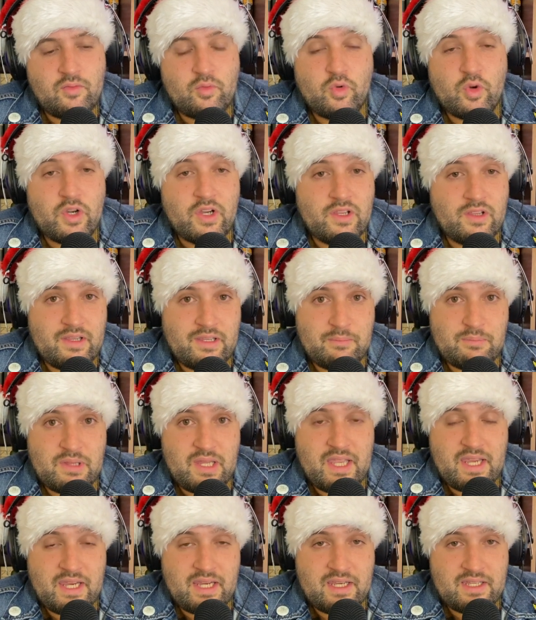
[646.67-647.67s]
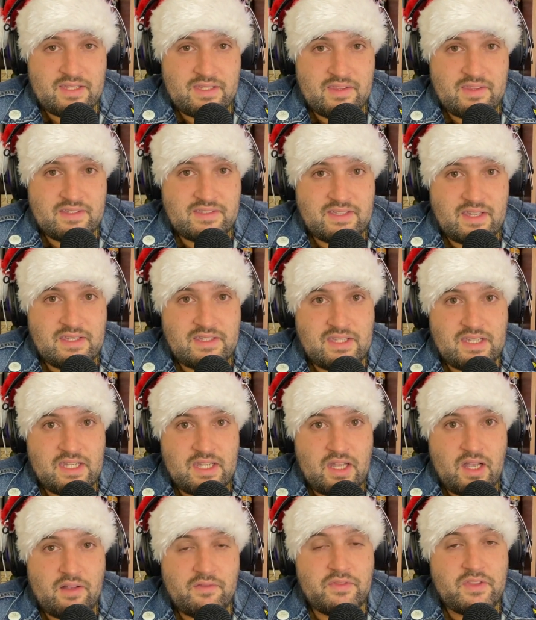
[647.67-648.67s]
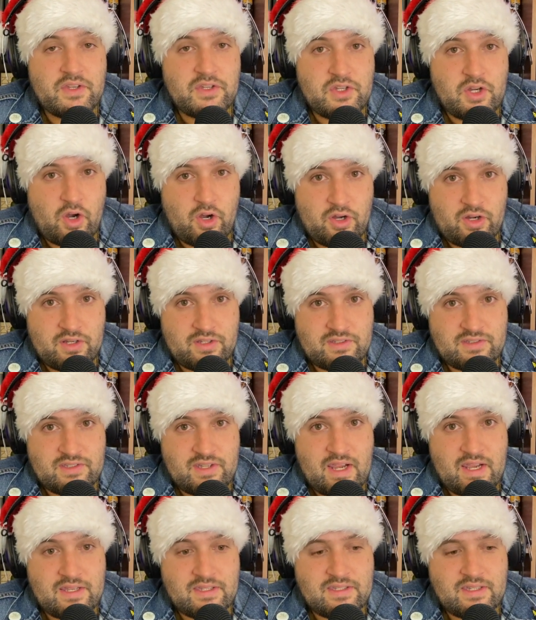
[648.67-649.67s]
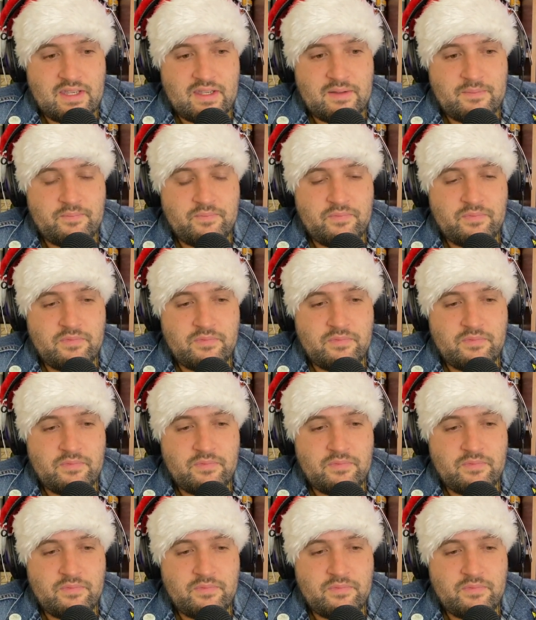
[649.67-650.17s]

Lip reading: really playing into this idea of the dark Santa.